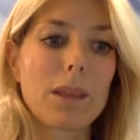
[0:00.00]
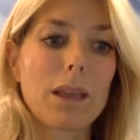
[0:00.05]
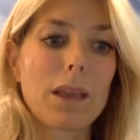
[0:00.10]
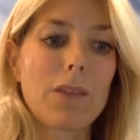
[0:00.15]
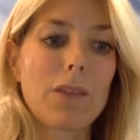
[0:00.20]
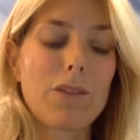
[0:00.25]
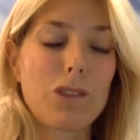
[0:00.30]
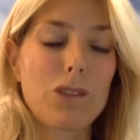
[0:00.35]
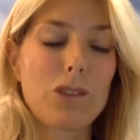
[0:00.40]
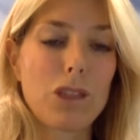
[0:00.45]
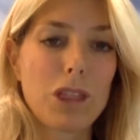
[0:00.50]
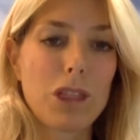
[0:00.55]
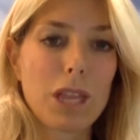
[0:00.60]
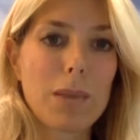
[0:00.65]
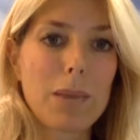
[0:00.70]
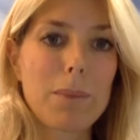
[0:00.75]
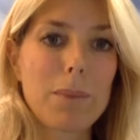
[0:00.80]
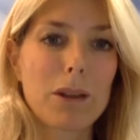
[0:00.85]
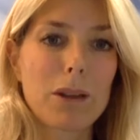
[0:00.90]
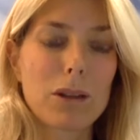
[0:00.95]
if you think
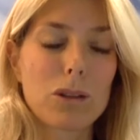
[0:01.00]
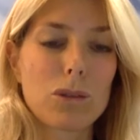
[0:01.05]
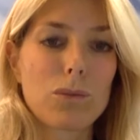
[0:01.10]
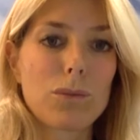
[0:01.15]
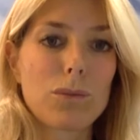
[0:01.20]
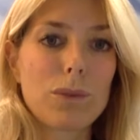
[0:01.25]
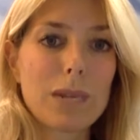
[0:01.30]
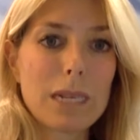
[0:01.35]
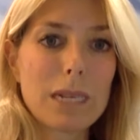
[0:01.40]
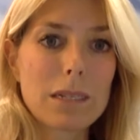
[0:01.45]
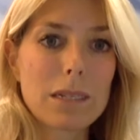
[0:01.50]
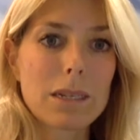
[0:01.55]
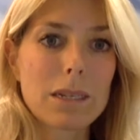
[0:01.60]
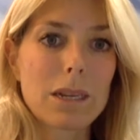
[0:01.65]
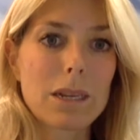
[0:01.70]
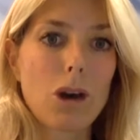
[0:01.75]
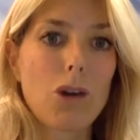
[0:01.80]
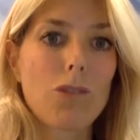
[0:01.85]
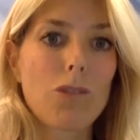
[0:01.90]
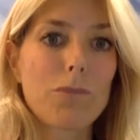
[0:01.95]
about it, the reason
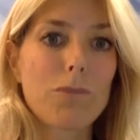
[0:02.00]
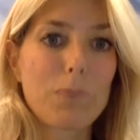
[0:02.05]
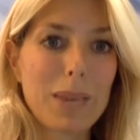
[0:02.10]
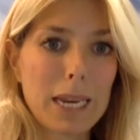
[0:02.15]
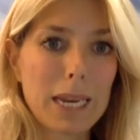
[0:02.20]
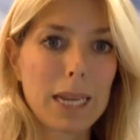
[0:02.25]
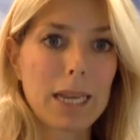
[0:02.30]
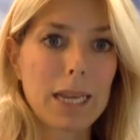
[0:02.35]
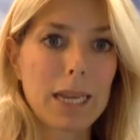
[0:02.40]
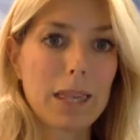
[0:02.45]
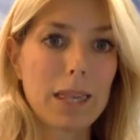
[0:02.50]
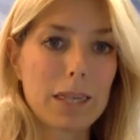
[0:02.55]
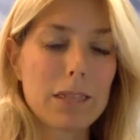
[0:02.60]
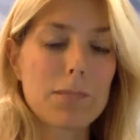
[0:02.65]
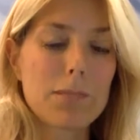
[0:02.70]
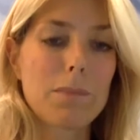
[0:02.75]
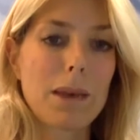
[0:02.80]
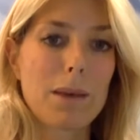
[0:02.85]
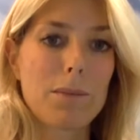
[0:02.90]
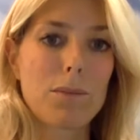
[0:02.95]
of pinning this
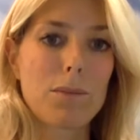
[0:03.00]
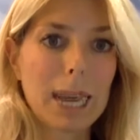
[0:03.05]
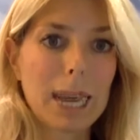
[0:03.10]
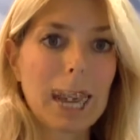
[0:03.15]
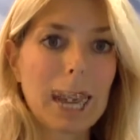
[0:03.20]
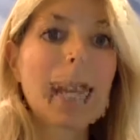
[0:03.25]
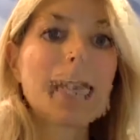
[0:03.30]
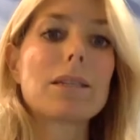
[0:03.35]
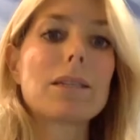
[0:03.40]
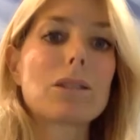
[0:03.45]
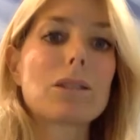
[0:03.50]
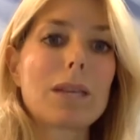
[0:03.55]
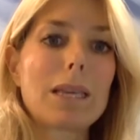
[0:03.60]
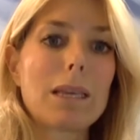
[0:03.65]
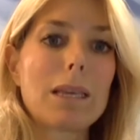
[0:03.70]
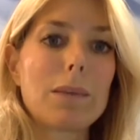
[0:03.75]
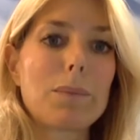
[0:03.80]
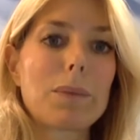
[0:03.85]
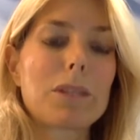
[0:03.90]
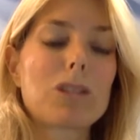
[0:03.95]
membrane is to
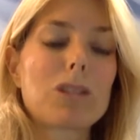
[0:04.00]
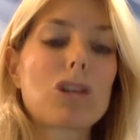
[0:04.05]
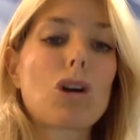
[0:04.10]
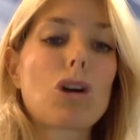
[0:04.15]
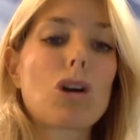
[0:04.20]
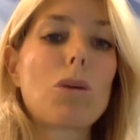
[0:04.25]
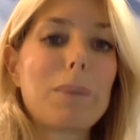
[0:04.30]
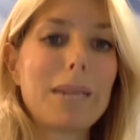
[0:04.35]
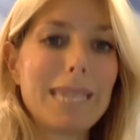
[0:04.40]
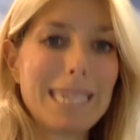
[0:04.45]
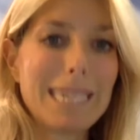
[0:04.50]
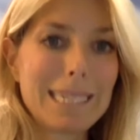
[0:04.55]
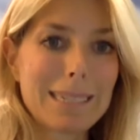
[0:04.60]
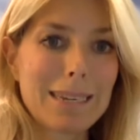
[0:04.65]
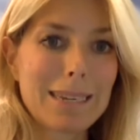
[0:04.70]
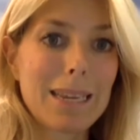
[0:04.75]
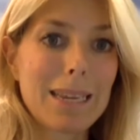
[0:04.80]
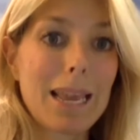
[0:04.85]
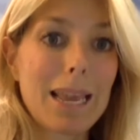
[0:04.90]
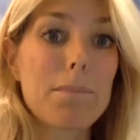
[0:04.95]
keep it
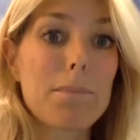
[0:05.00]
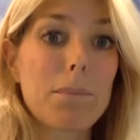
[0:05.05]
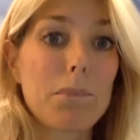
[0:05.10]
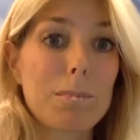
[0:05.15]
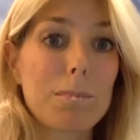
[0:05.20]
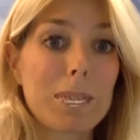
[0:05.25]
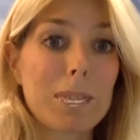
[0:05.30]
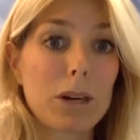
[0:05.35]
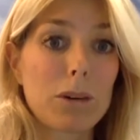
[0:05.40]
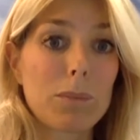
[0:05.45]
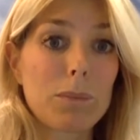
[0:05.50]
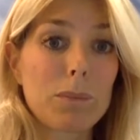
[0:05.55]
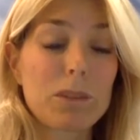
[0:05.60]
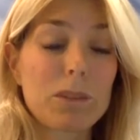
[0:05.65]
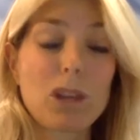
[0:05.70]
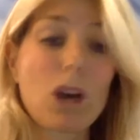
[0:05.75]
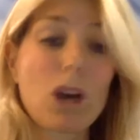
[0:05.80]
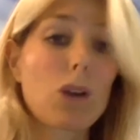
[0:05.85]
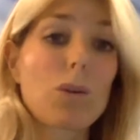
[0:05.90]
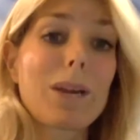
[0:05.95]
completely immobile.
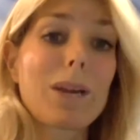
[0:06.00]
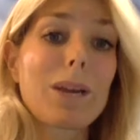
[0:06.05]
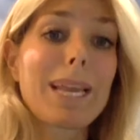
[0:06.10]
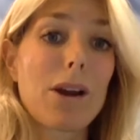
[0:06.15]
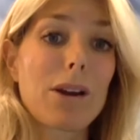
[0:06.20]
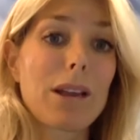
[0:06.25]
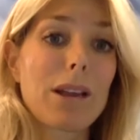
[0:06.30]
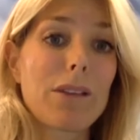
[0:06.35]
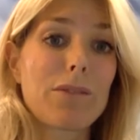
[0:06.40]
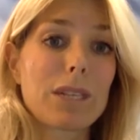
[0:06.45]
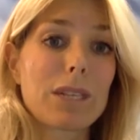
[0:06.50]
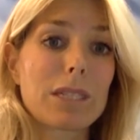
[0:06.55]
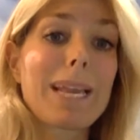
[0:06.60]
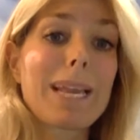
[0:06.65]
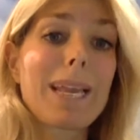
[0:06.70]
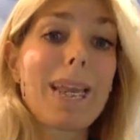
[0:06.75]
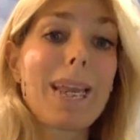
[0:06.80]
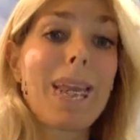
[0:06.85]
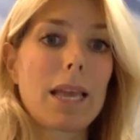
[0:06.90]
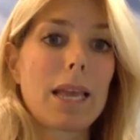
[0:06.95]
So I don't care if
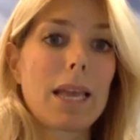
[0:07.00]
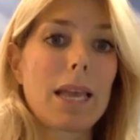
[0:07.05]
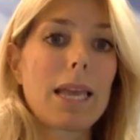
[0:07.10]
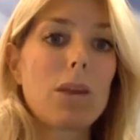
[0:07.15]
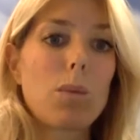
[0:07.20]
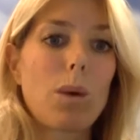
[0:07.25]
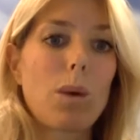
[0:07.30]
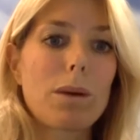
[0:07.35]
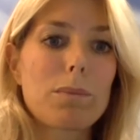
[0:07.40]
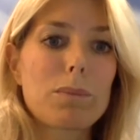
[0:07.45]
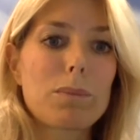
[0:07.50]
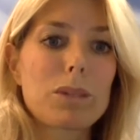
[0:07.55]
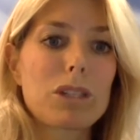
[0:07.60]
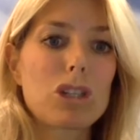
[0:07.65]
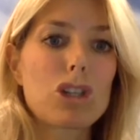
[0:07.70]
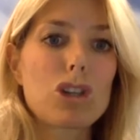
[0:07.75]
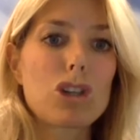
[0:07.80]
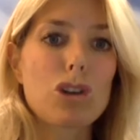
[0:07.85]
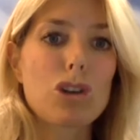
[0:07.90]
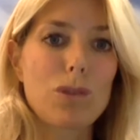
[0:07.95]
it's in one
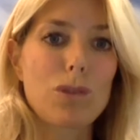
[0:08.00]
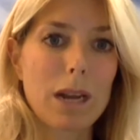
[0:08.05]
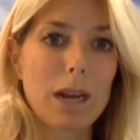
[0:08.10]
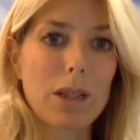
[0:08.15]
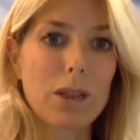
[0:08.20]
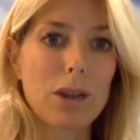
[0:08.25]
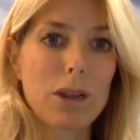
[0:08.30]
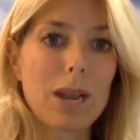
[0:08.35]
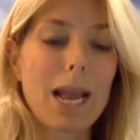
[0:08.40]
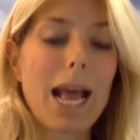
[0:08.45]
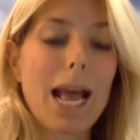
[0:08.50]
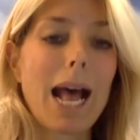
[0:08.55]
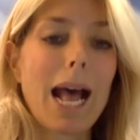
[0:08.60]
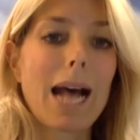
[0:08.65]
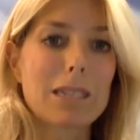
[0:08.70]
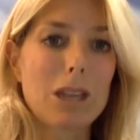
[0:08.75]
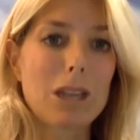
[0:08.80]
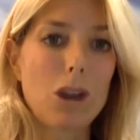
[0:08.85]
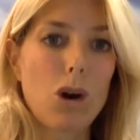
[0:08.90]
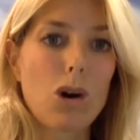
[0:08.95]
position or another,
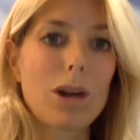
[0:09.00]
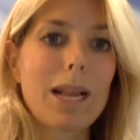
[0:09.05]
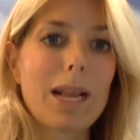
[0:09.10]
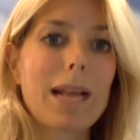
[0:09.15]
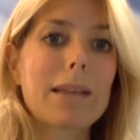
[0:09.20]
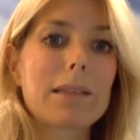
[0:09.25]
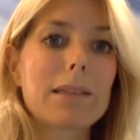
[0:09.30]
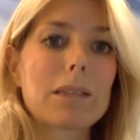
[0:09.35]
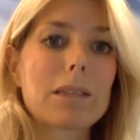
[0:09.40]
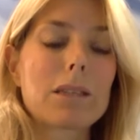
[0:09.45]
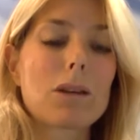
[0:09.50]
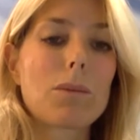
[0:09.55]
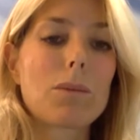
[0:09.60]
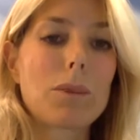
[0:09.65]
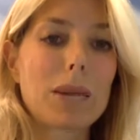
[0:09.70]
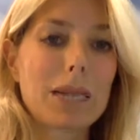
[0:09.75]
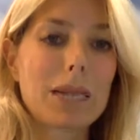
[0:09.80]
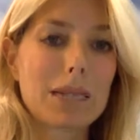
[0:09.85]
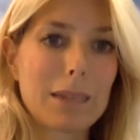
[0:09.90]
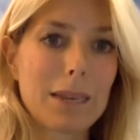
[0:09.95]
as long as it's
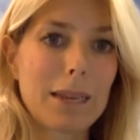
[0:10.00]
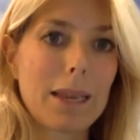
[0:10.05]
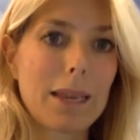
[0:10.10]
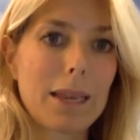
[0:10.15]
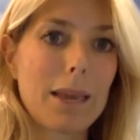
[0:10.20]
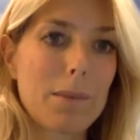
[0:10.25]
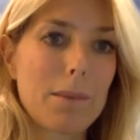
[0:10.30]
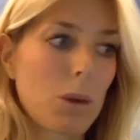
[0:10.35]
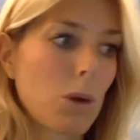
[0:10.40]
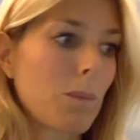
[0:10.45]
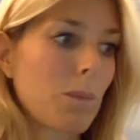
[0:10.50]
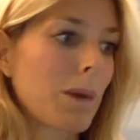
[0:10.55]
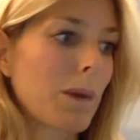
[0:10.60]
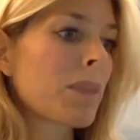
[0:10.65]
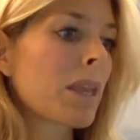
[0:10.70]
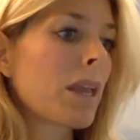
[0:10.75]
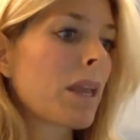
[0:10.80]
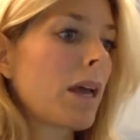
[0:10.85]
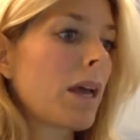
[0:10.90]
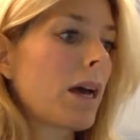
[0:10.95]
completely
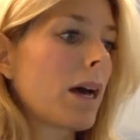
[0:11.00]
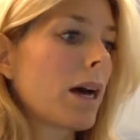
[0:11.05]
immobile.